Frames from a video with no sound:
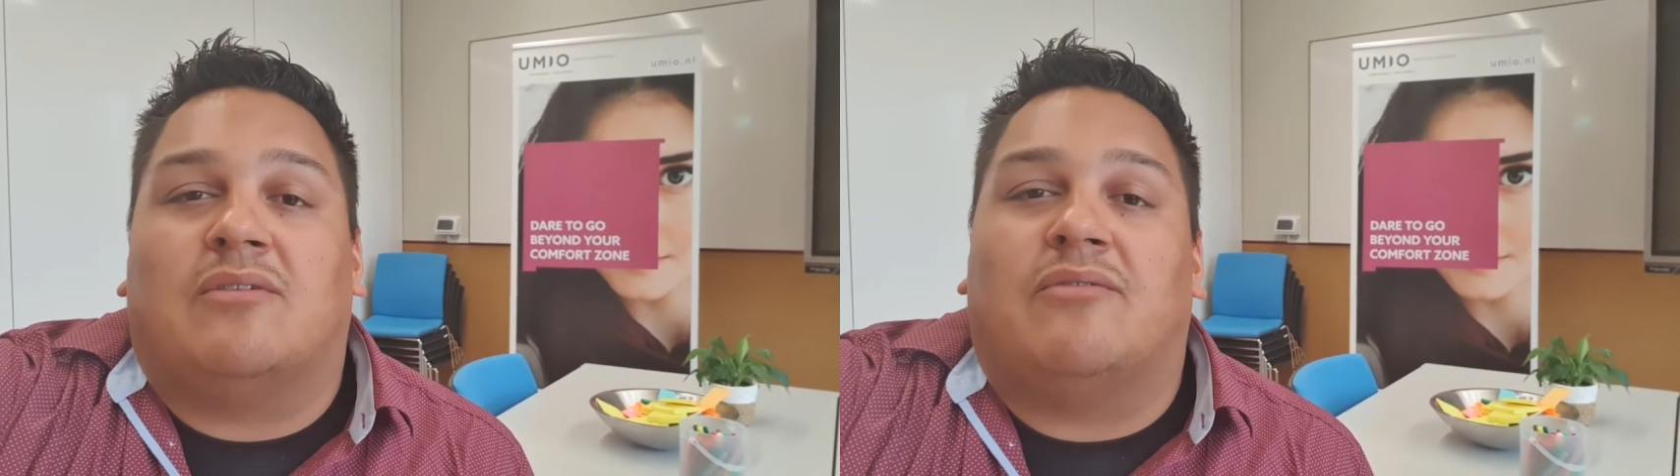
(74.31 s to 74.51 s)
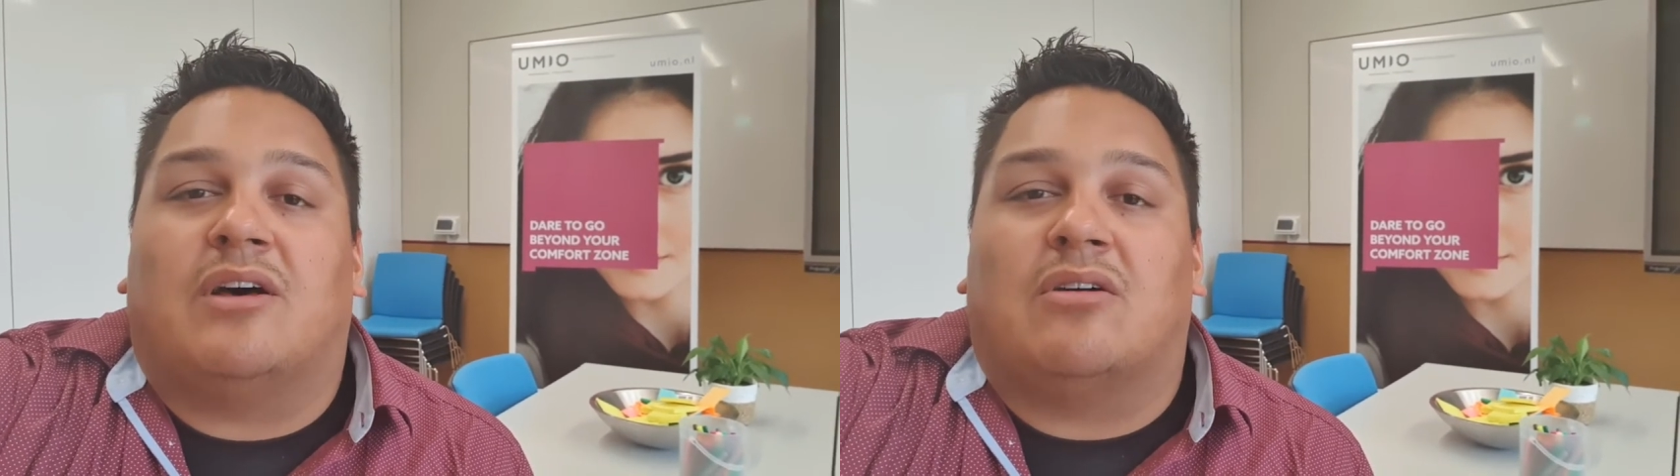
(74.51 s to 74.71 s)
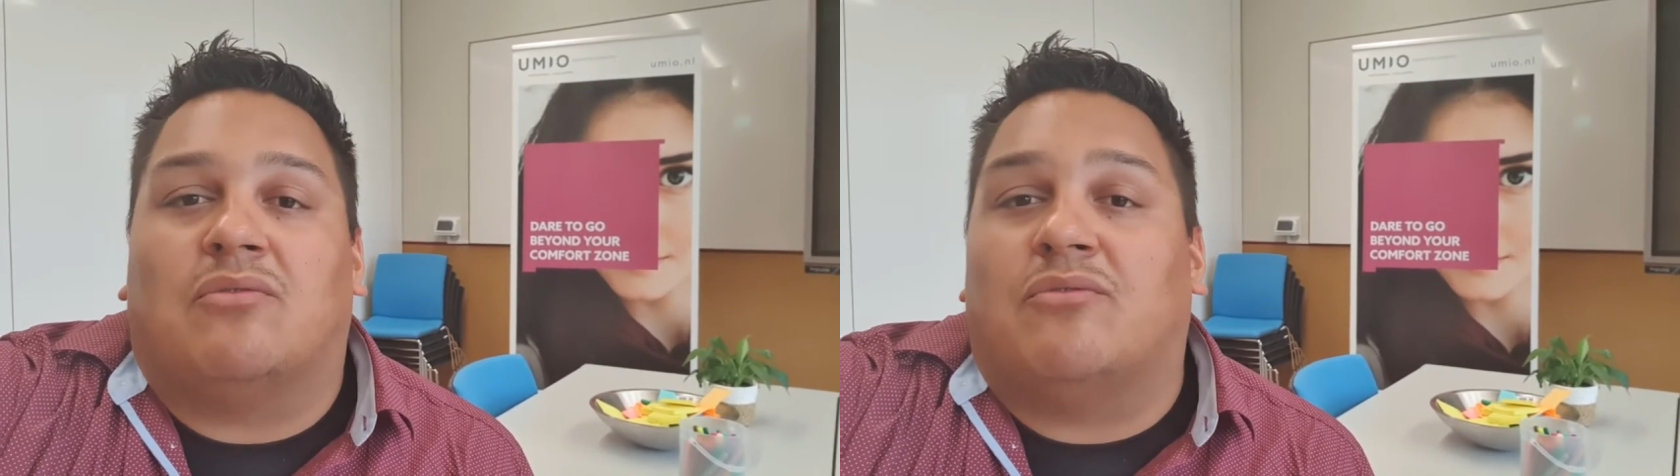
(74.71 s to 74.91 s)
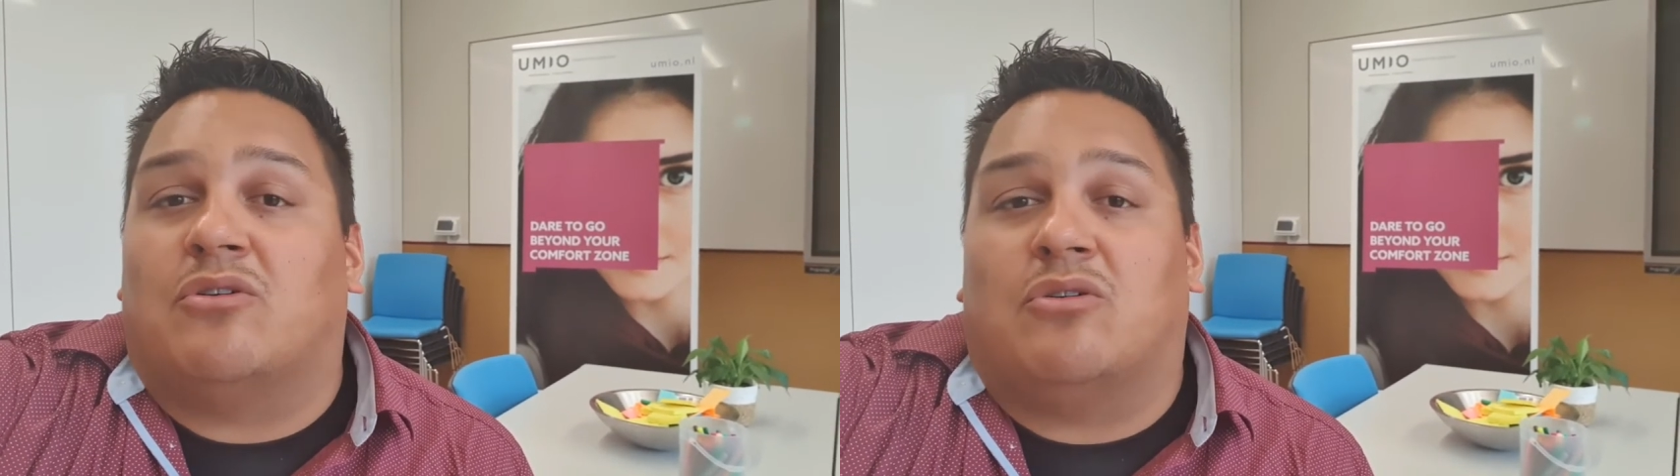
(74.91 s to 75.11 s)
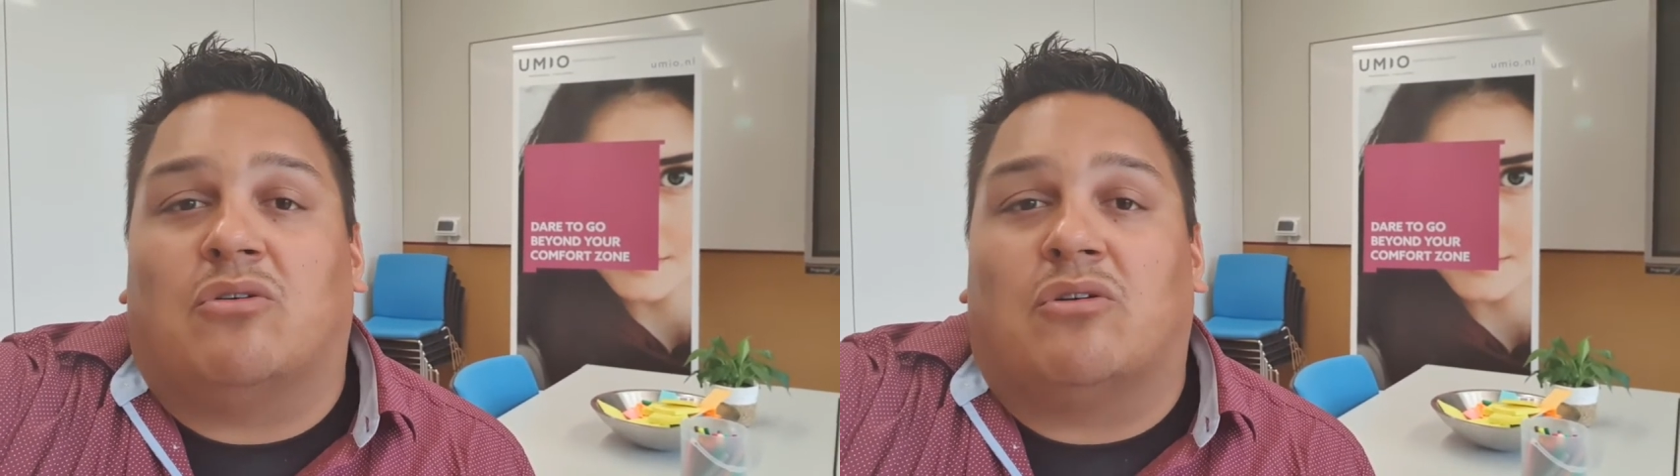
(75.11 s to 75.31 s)
value for
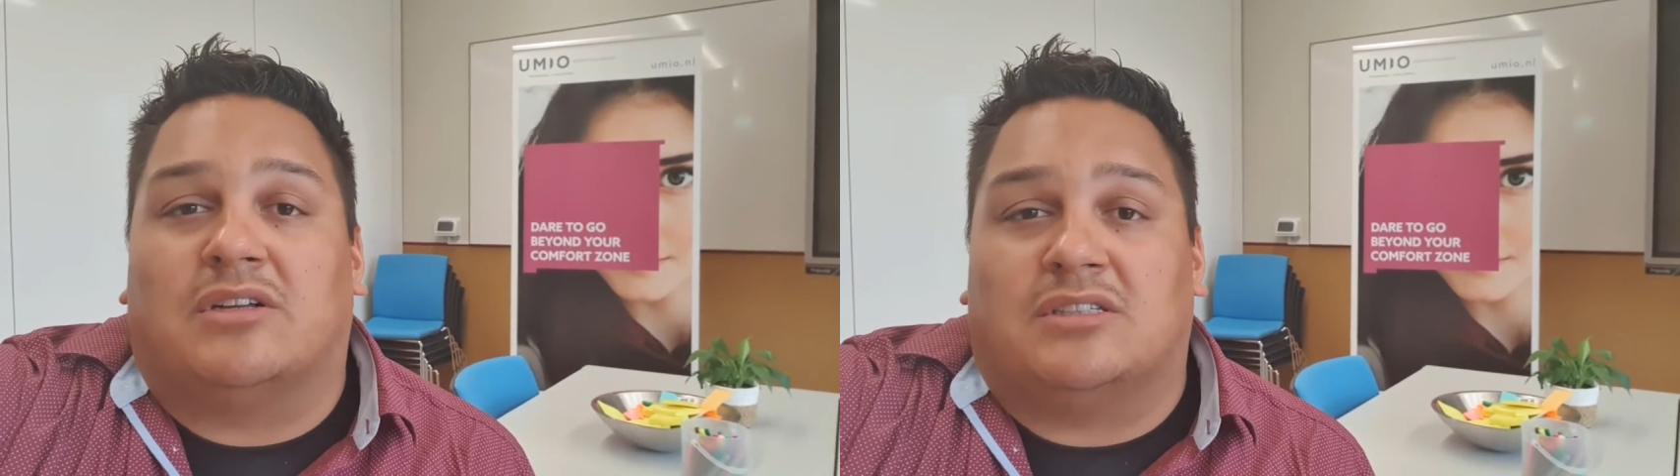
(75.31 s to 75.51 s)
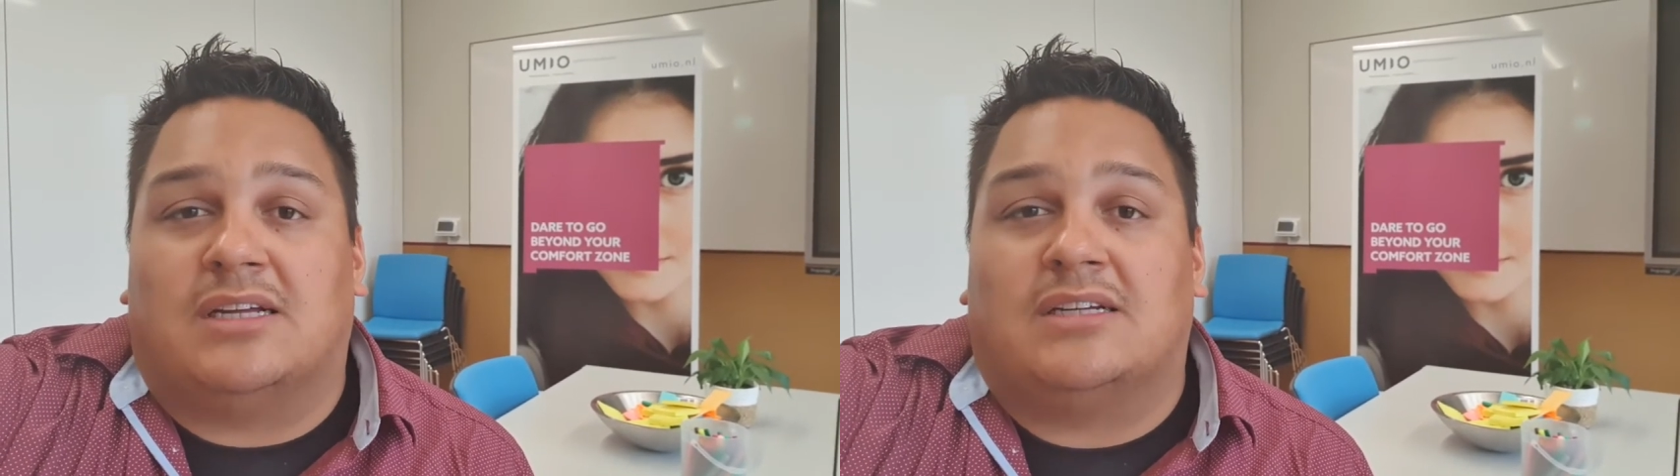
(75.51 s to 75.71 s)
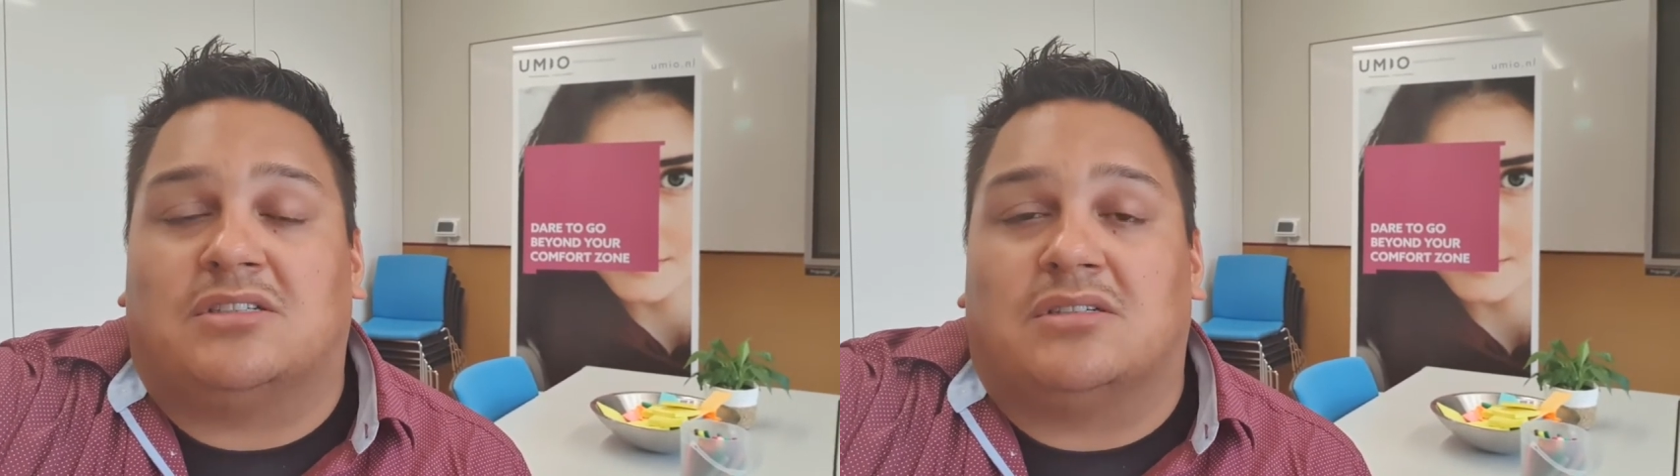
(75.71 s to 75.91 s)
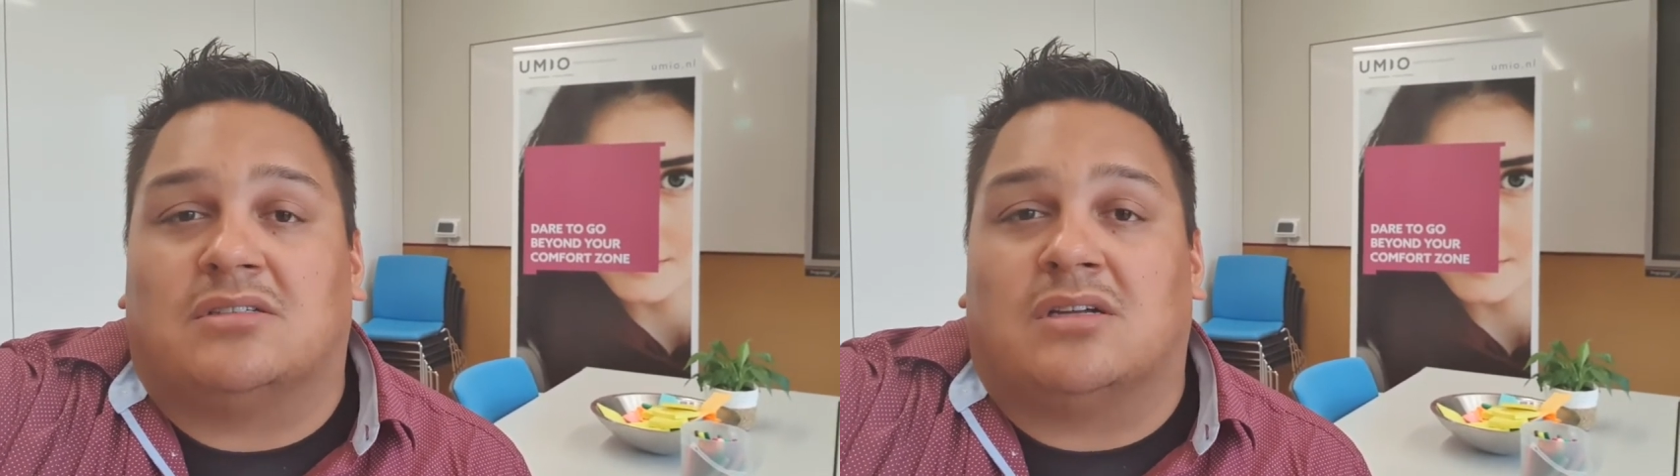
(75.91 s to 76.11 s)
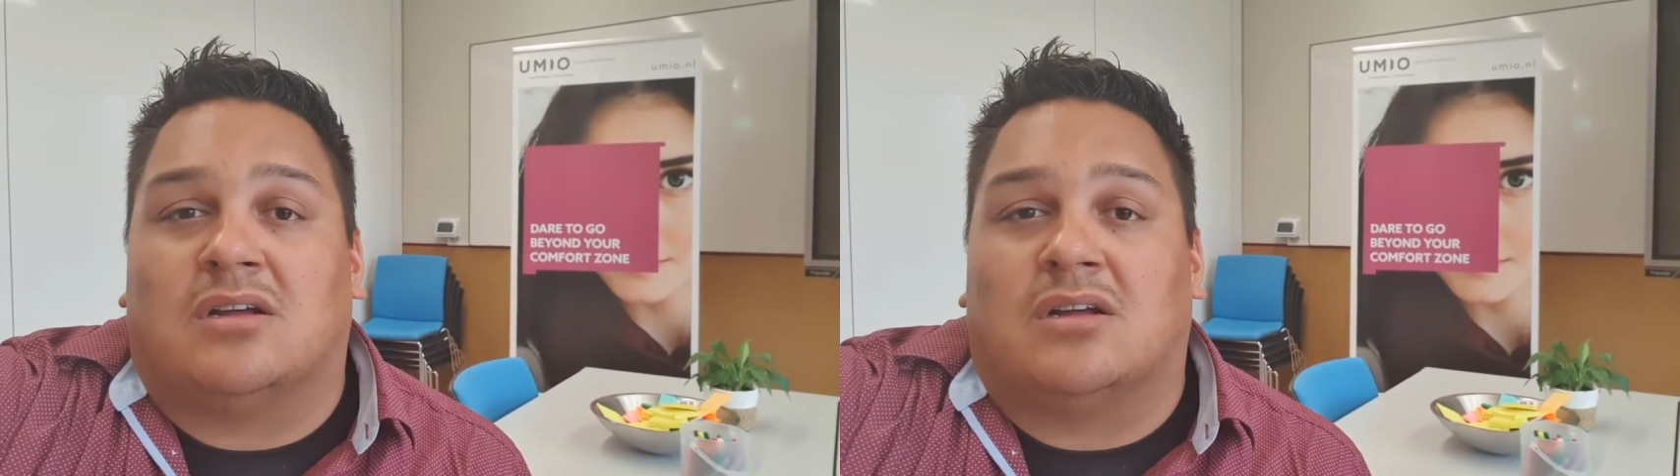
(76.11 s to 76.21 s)
your organizations?